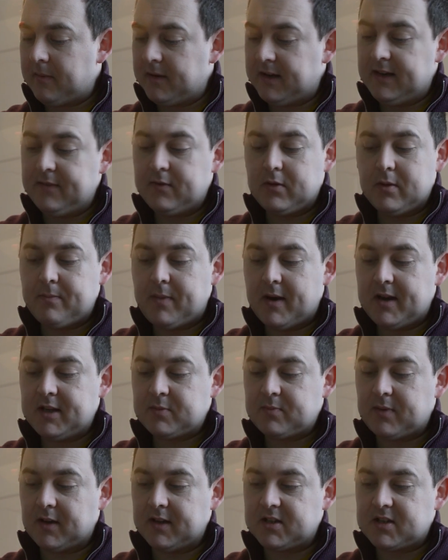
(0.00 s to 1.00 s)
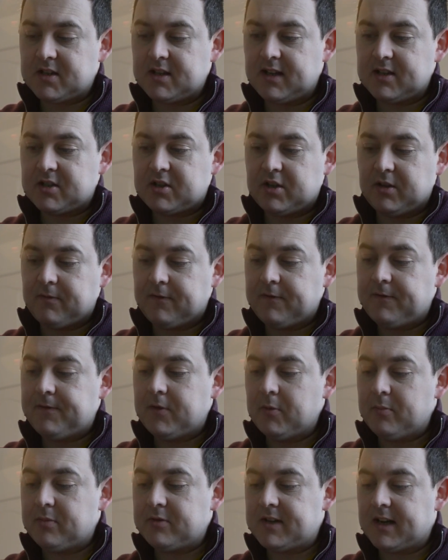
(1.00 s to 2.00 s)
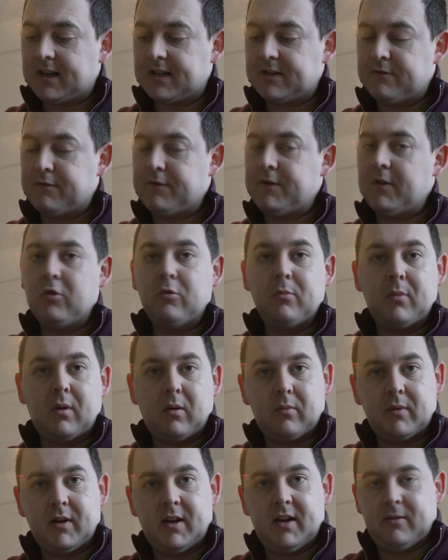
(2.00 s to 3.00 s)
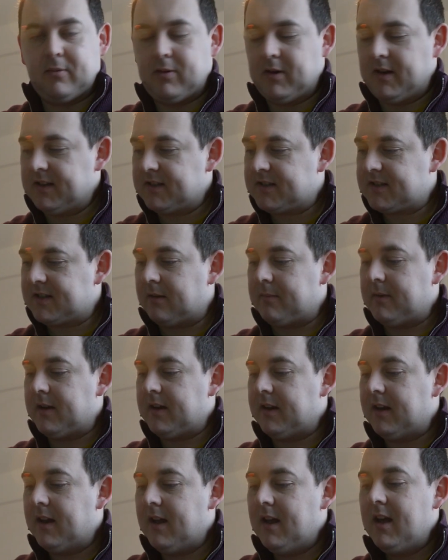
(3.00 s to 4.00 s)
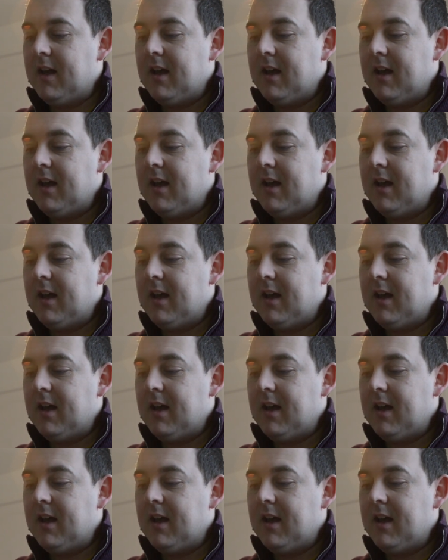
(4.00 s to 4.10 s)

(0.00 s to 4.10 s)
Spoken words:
I mean, even the base plate still has the protective film on when it's come in.